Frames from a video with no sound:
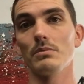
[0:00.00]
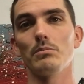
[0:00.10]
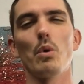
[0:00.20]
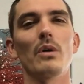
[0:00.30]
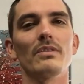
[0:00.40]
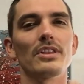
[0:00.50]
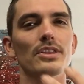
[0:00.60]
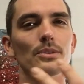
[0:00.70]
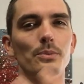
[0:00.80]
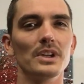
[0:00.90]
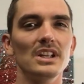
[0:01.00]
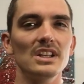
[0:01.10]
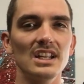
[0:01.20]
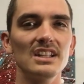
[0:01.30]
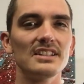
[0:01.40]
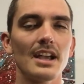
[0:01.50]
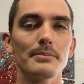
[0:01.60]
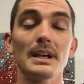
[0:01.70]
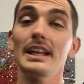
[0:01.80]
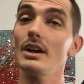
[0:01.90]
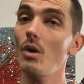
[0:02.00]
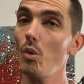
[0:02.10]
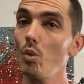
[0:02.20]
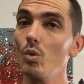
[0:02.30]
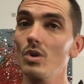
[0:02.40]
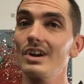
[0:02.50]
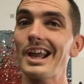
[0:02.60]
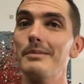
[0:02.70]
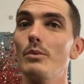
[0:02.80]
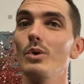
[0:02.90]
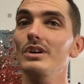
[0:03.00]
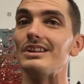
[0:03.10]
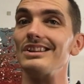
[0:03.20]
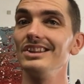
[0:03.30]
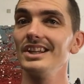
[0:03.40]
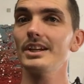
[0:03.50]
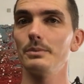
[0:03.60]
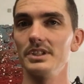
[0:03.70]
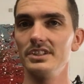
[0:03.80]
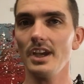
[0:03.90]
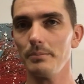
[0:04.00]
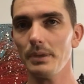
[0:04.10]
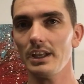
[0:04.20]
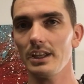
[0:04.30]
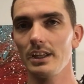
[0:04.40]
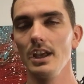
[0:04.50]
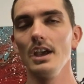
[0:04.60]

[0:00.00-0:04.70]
more of a 3D type painting or a more liquid type painting.